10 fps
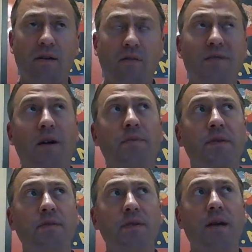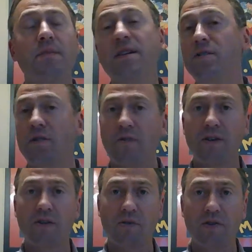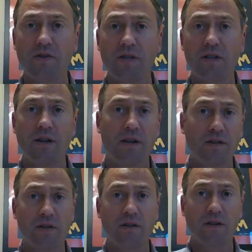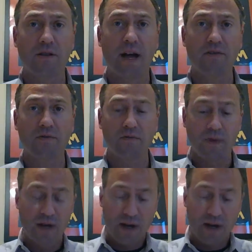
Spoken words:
or helping them integrate socially into the classroom.